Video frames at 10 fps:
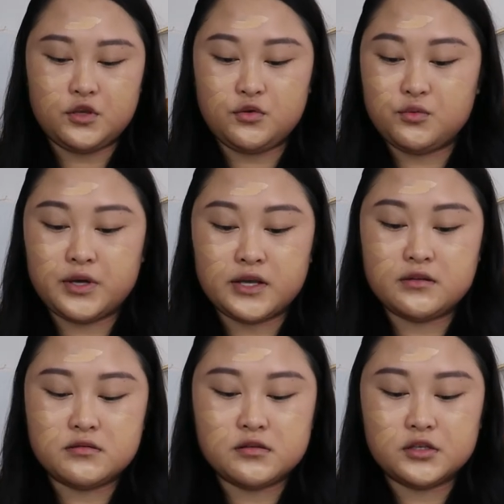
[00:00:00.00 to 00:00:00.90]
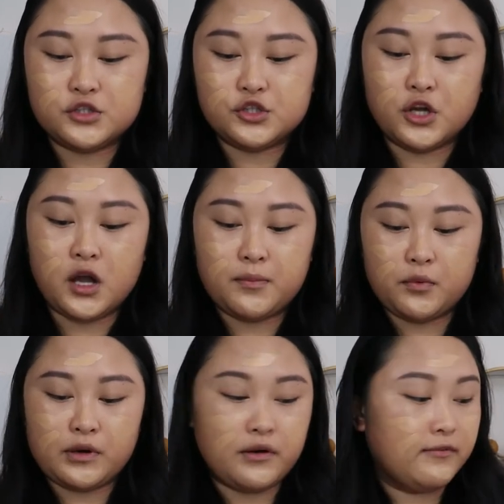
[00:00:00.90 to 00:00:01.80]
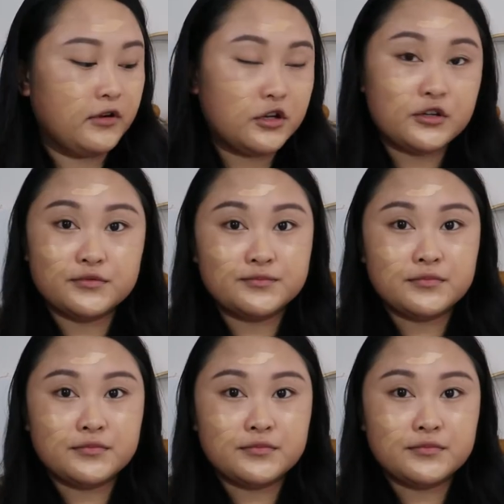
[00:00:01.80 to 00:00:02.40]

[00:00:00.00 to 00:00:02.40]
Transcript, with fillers: You can stop wherever,